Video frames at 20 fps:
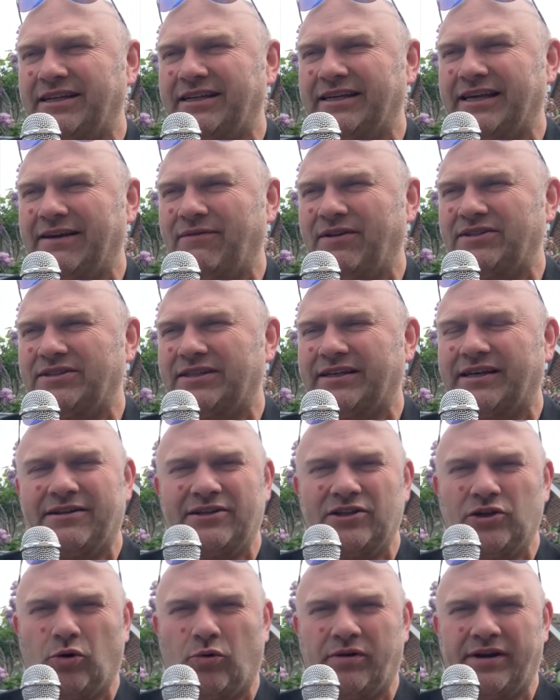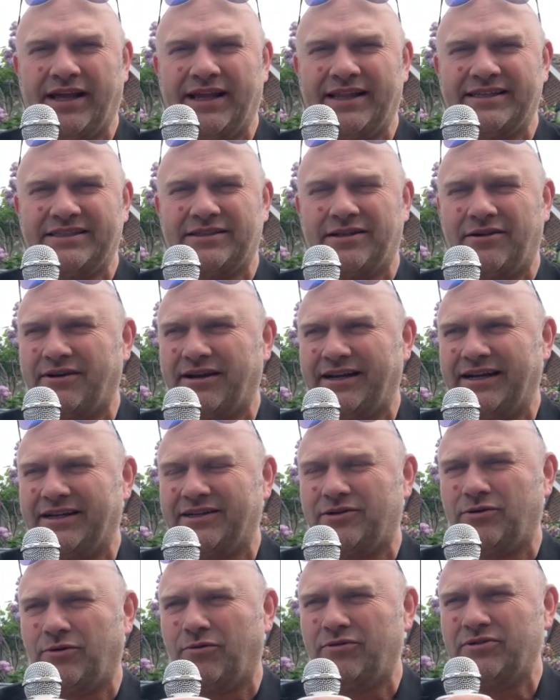to give it to the girl in the audience to look at it, of
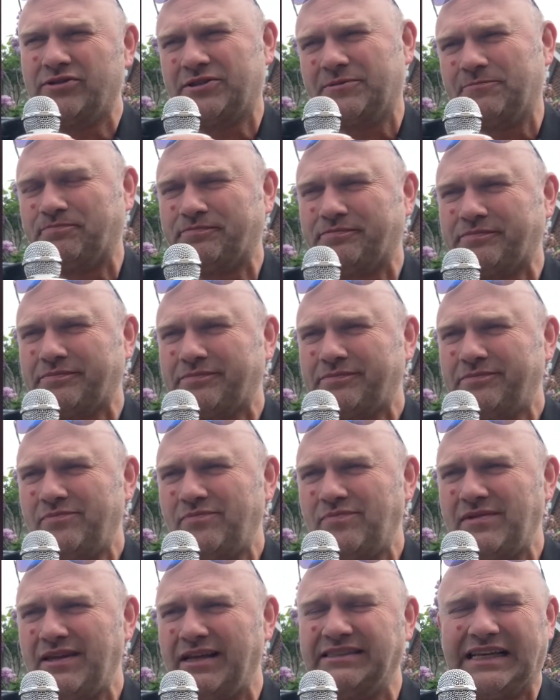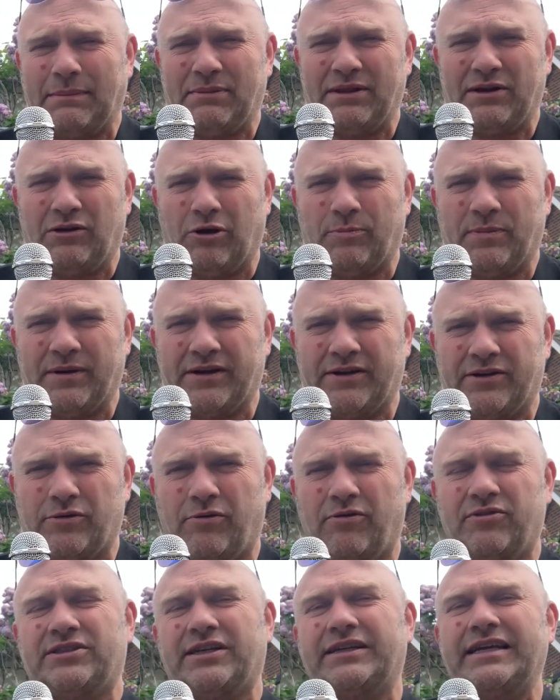course. He's having a lockpick, of
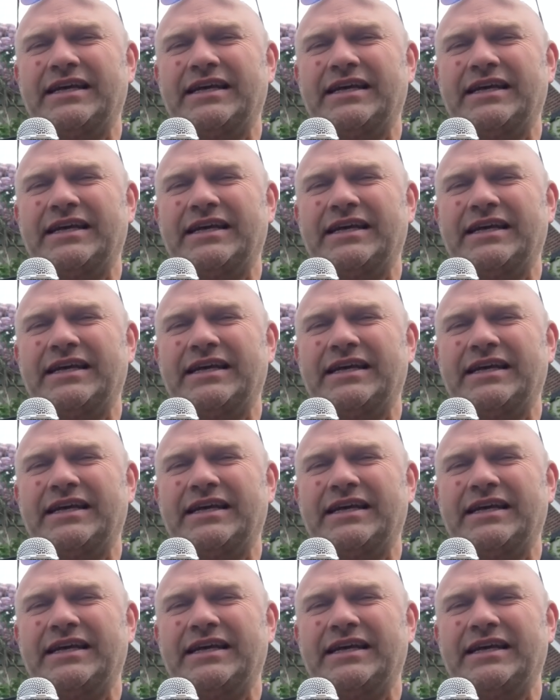course, and